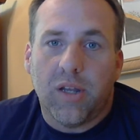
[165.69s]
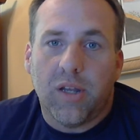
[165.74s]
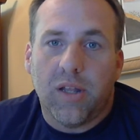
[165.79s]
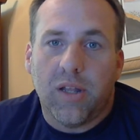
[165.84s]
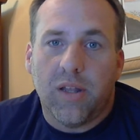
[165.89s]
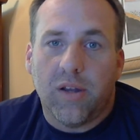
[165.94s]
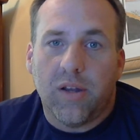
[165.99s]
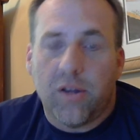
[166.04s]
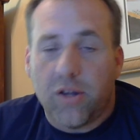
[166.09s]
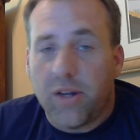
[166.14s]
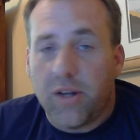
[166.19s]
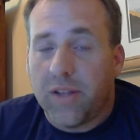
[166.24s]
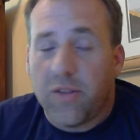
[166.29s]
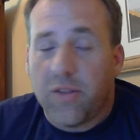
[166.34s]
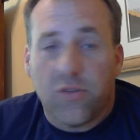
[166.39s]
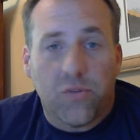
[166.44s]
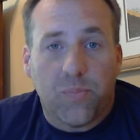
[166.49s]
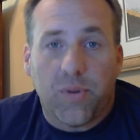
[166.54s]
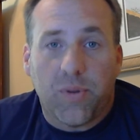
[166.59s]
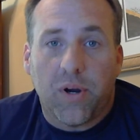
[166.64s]
and then you're going to have to
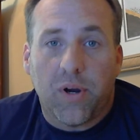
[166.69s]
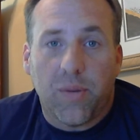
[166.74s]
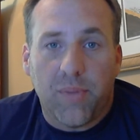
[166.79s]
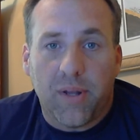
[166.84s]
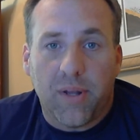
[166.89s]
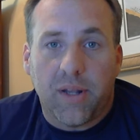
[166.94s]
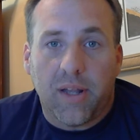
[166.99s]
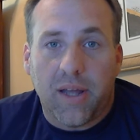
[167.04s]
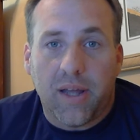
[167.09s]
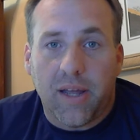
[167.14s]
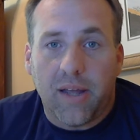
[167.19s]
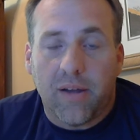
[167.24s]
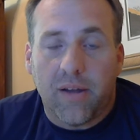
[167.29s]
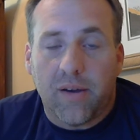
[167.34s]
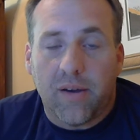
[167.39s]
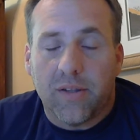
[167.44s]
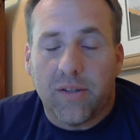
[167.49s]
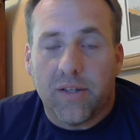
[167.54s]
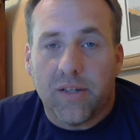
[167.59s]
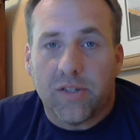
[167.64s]
use a apartment lay
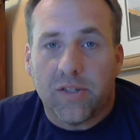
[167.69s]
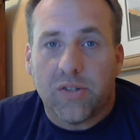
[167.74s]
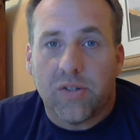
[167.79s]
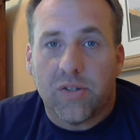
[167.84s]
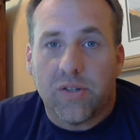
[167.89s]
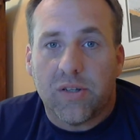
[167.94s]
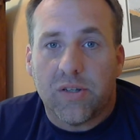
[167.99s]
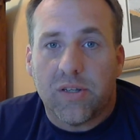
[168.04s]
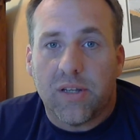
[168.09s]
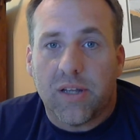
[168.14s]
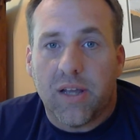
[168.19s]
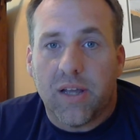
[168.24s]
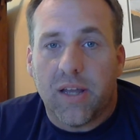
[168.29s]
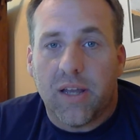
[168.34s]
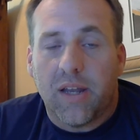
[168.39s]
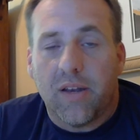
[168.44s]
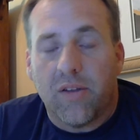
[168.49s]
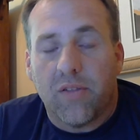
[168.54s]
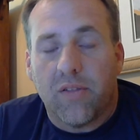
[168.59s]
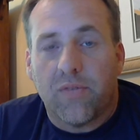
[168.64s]
on this to get
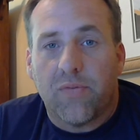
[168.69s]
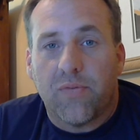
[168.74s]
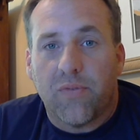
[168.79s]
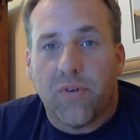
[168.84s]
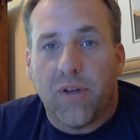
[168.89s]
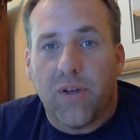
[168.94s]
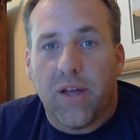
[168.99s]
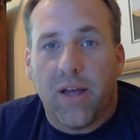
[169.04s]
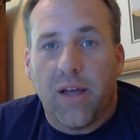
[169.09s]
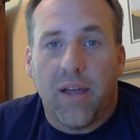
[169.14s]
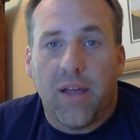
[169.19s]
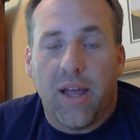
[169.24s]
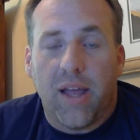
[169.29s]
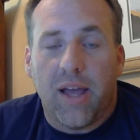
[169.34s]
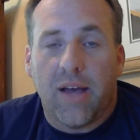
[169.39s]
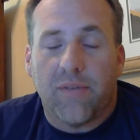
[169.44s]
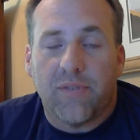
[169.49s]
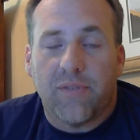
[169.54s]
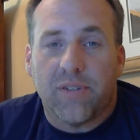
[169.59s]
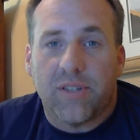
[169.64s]
into the front,
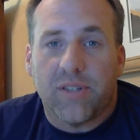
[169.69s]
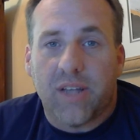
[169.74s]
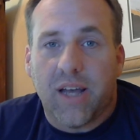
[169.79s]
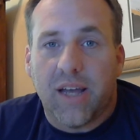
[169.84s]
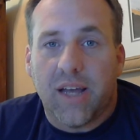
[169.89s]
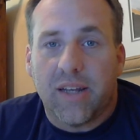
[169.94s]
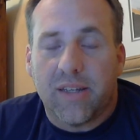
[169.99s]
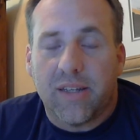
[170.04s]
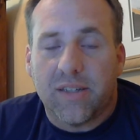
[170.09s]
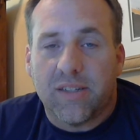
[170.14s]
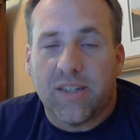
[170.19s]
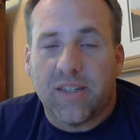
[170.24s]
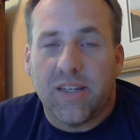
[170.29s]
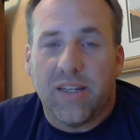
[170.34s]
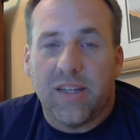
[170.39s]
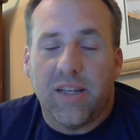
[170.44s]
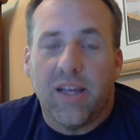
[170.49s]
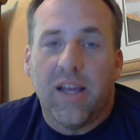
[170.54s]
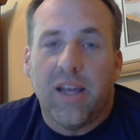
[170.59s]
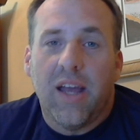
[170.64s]
alpha side because
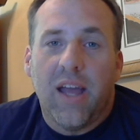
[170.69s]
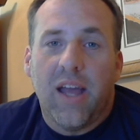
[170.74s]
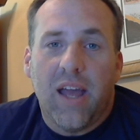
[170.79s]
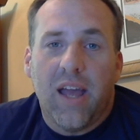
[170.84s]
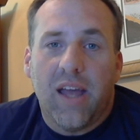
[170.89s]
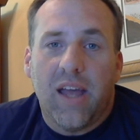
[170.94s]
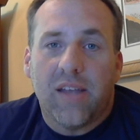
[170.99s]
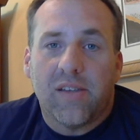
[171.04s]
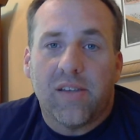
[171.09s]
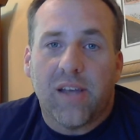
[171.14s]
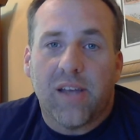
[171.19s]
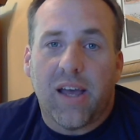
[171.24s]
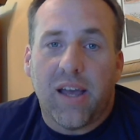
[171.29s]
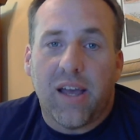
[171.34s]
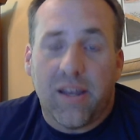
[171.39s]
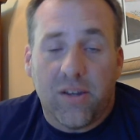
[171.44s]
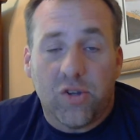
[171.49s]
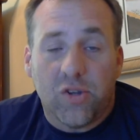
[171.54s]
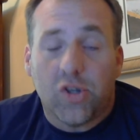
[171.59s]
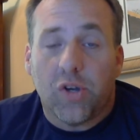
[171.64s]

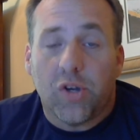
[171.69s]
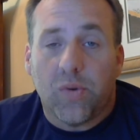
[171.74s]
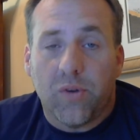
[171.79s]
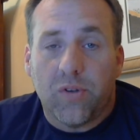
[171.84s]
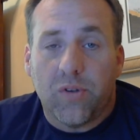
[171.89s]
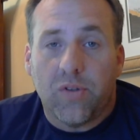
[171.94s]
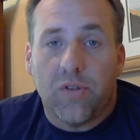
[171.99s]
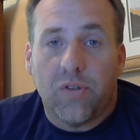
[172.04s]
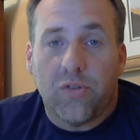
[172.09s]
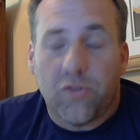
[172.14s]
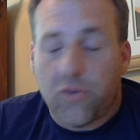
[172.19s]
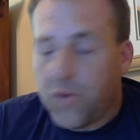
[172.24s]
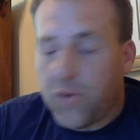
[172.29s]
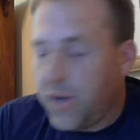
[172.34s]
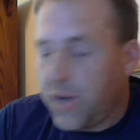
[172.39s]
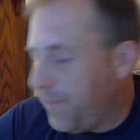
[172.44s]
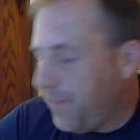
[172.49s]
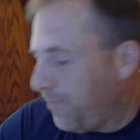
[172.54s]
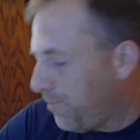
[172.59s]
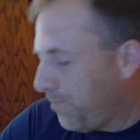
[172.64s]
side is showing to the
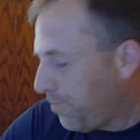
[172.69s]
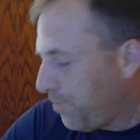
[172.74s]
street.